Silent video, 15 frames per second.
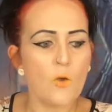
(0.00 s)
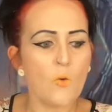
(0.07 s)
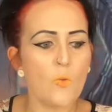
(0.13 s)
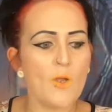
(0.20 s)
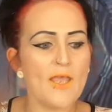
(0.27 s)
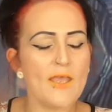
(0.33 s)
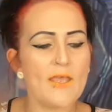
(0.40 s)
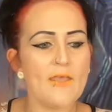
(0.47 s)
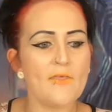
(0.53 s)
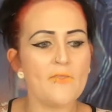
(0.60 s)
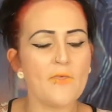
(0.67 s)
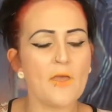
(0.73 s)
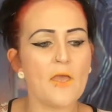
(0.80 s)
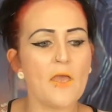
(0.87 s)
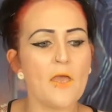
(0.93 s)

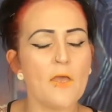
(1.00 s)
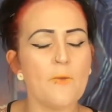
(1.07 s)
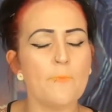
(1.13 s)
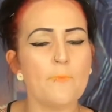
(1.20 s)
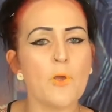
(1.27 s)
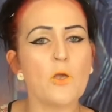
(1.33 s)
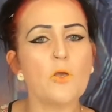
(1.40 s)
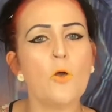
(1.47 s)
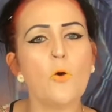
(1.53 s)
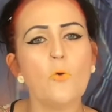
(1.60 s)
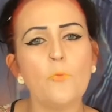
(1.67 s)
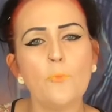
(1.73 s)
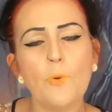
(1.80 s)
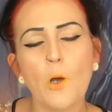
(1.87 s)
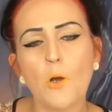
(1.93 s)
with
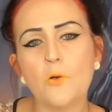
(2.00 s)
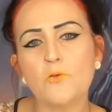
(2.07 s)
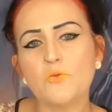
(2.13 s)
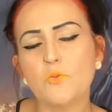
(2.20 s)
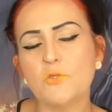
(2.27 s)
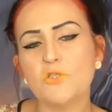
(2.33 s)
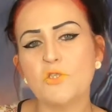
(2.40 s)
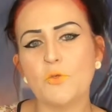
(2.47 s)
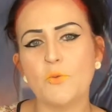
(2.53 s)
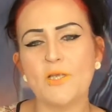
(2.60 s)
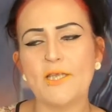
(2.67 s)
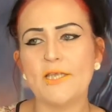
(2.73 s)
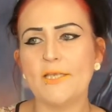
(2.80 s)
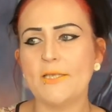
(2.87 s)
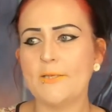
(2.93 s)
Occult Box was
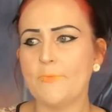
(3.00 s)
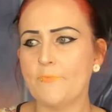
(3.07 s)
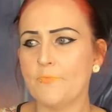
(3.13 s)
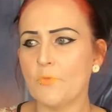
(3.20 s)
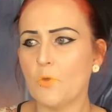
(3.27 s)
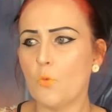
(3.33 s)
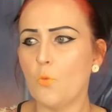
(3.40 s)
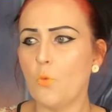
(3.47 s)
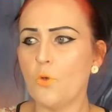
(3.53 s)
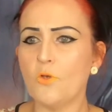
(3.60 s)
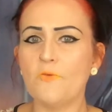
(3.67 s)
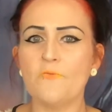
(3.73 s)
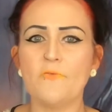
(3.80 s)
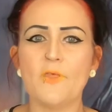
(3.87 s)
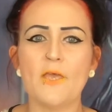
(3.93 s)
doing one
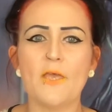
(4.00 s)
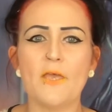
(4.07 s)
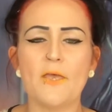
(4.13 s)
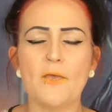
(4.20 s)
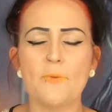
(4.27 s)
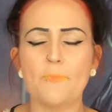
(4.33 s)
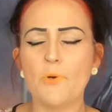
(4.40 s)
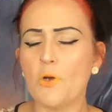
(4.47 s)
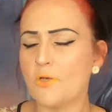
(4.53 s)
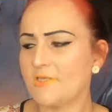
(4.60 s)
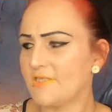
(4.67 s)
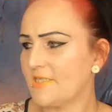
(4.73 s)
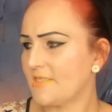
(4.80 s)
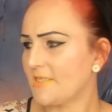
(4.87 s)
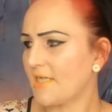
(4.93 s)
of the
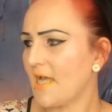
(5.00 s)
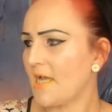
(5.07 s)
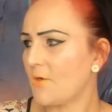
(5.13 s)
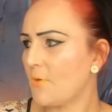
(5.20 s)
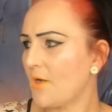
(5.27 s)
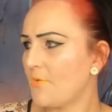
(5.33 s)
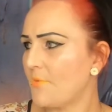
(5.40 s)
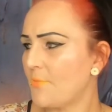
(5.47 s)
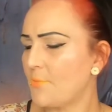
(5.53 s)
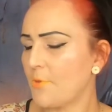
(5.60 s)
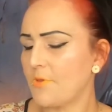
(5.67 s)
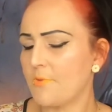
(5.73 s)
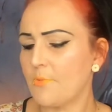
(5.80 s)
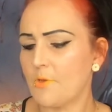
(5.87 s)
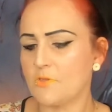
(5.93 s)
boxes. I can't quite remember
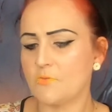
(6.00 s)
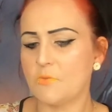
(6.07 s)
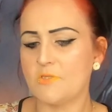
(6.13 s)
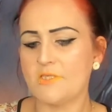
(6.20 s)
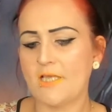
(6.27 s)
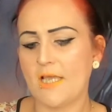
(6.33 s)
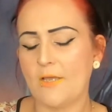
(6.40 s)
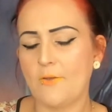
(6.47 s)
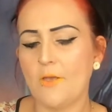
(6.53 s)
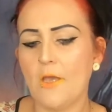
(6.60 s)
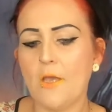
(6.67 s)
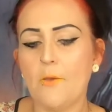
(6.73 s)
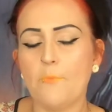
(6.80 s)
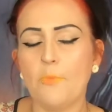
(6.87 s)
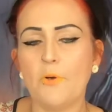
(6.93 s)
what the box was now,
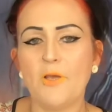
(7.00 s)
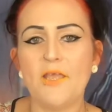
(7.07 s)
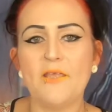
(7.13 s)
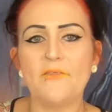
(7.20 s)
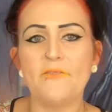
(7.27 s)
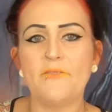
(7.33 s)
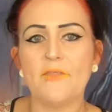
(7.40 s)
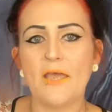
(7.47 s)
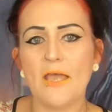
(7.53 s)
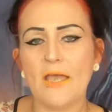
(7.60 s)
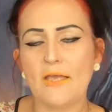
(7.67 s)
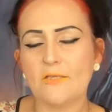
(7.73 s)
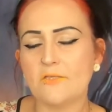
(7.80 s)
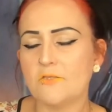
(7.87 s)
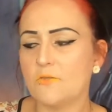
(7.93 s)
but in
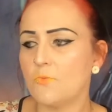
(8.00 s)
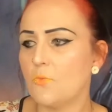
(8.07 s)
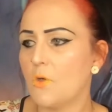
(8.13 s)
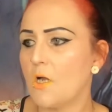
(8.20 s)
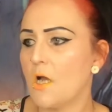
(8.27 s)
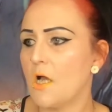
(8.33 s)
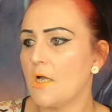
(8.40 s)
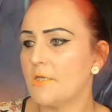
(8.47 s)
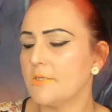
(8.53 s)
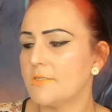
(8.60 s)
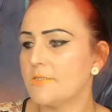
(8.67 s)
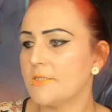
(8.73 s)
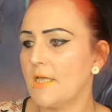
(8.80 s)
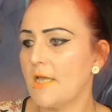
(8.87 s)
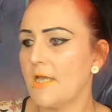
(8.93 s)
that
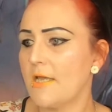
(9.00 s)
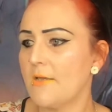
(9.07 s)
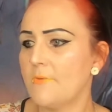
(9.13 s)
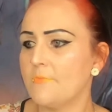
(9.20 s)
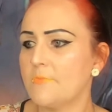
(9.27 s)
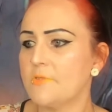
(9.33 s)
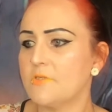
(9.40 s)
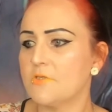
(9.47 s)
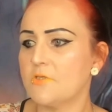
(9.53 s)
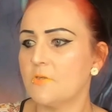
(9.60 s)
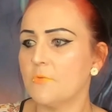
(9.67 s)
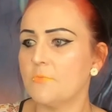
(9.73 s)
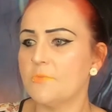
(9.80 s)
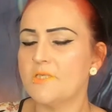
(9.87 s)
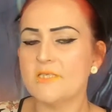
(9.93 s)
was
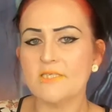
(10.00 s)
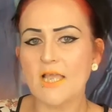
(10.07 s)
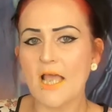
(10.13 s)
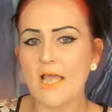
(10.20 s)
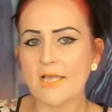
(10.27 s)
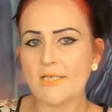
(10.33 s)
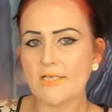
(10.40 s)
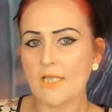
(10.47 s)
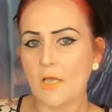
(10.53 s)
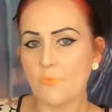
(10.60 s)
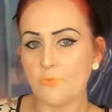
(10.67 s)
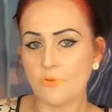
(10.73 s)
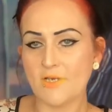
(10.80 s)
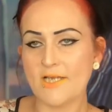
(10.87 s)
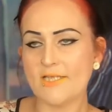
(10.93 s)
some design, a
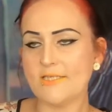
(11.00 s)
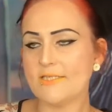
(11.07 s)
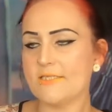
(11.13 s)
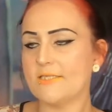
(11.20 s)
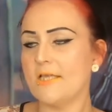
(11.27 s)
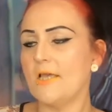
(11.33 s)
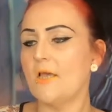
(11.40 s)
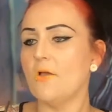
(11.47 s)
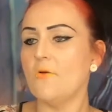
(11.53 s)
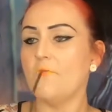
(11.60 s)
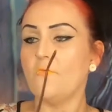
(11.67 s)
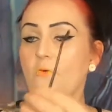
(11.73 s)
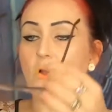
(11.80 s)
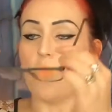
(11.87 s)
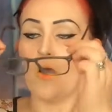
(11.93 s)
print
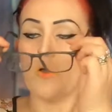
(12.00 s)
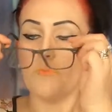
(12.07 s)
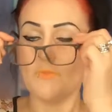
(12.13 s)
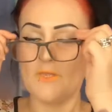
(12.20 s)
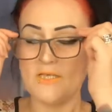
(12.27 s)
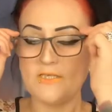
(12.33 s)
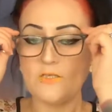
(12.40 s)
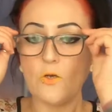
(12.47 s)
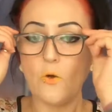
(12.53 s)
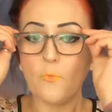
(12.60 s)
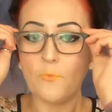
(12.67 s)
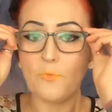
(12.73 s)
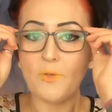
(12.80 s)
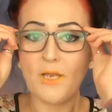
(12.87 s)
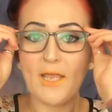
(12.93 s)
from this
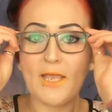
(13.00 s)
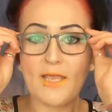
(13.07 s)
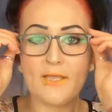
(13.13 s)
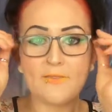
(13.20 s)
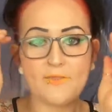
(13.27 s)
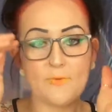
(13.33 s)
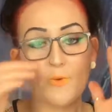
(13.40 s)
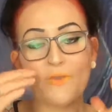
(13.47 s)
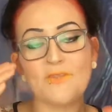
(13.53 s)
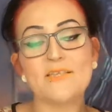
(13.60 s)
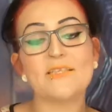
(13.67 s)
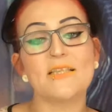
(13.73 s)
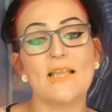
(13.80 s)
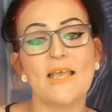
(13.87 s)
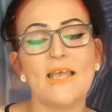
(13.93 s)
company, well,
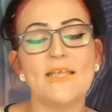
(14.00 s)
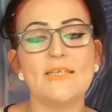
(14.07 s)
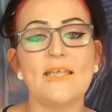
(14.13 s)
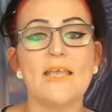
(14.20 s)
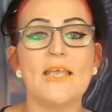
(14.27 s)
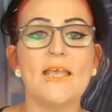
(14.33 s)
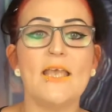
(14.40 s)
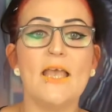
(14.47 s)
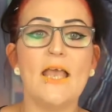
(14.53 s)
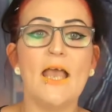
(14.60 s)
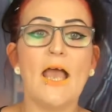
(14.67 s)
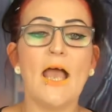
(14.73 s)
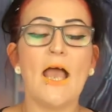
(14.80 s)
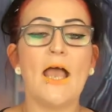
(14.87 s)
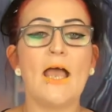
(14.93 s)
this lady.
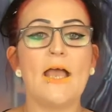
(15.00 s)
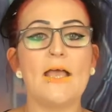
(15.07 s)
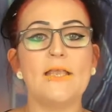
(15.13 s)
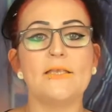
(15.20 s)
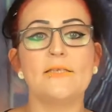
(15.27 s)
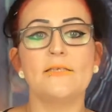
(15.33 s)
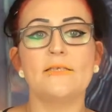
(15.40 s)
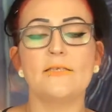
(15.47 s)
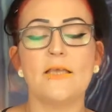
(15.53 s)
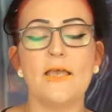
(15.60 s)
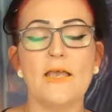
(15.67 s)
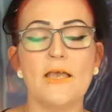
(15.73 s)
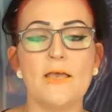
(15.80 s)
And